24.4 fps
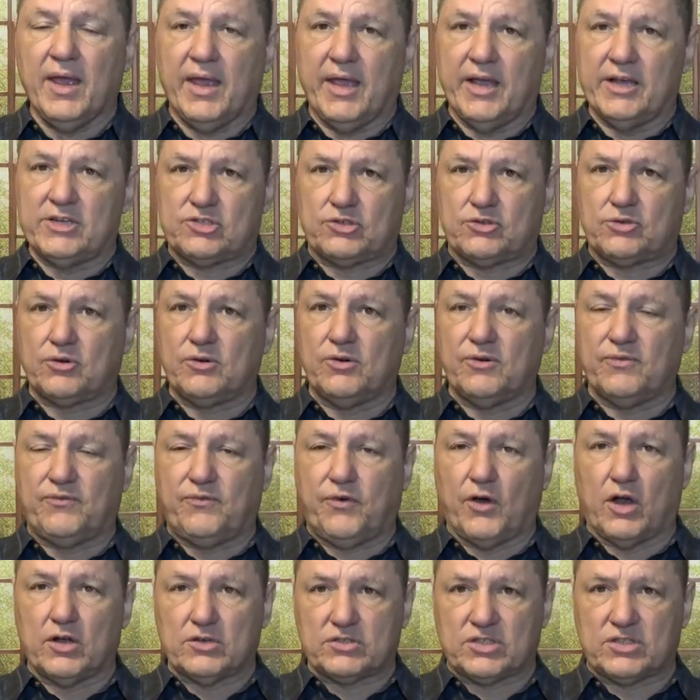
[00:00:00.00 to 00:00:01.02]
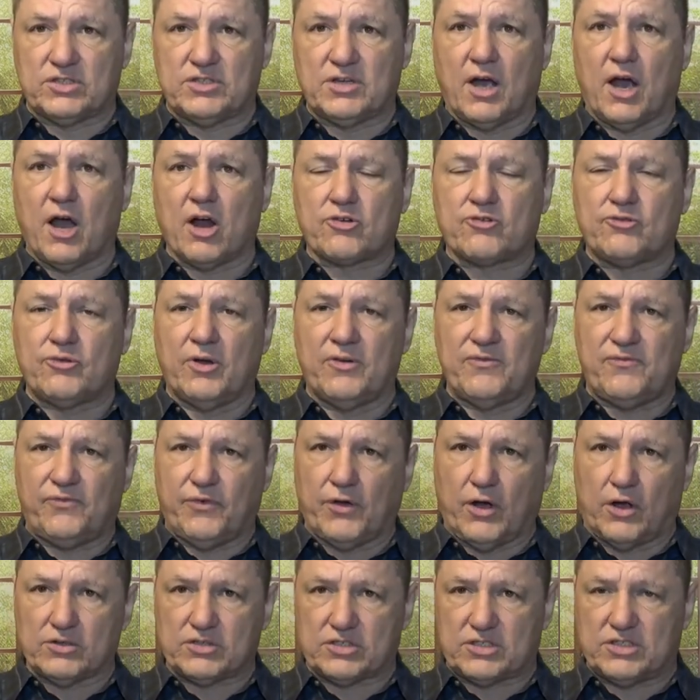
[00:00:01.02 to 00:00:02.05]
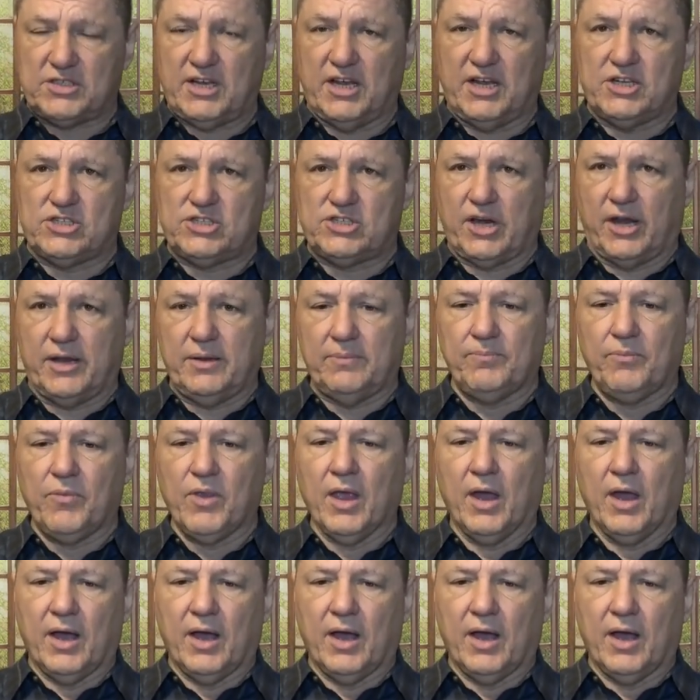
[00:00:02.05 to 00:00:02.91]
is through false doctrine, false teaching,